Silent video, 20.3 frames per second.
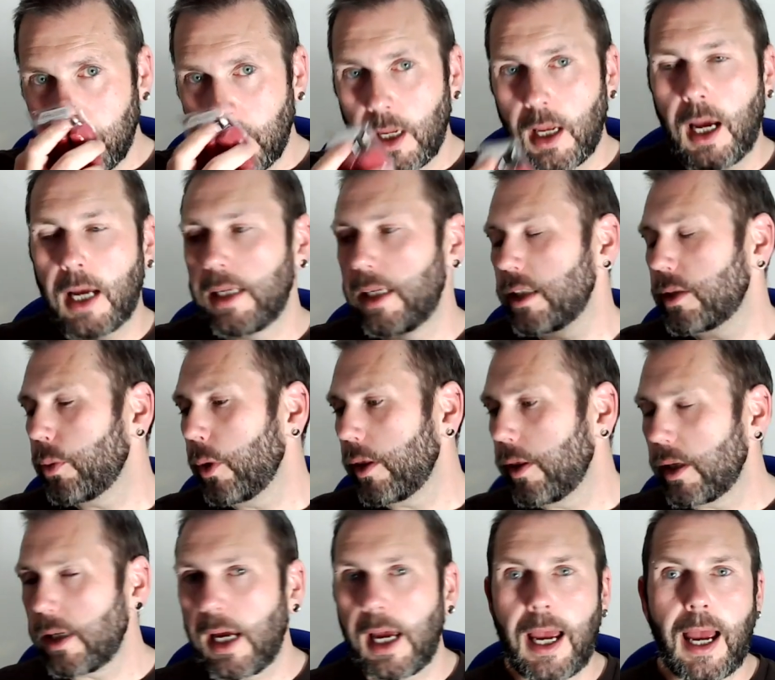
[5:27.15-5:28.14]
and it's one that
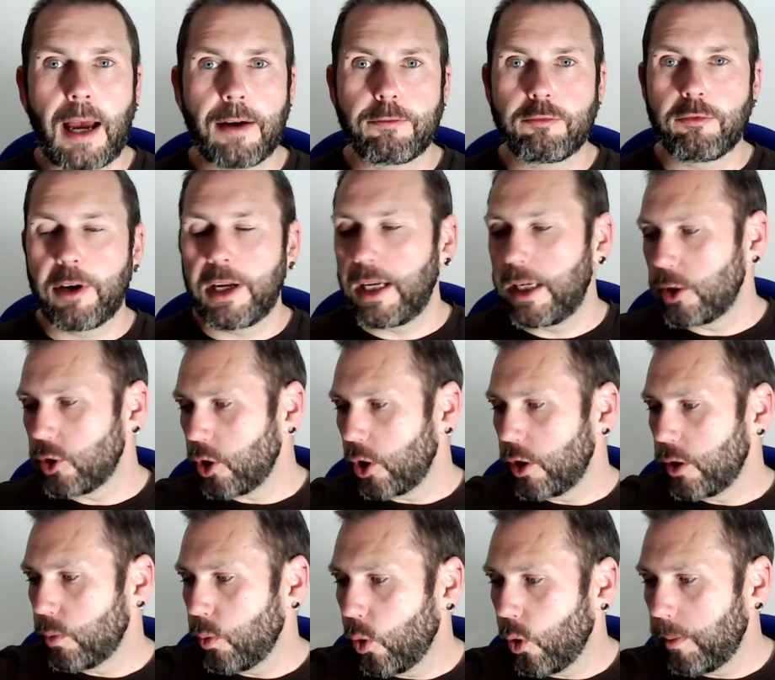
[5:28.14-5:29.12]
I have really enjoyed
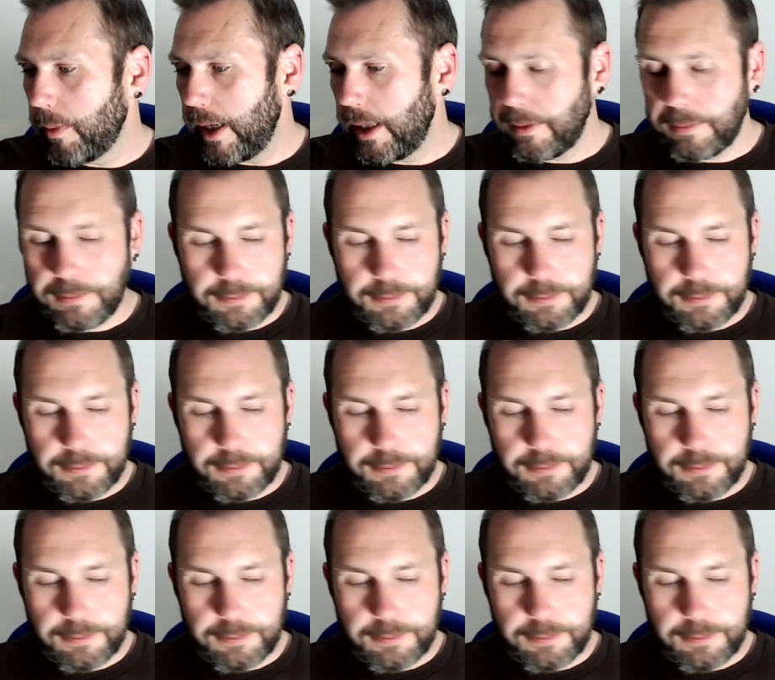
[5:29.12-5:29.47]
warming.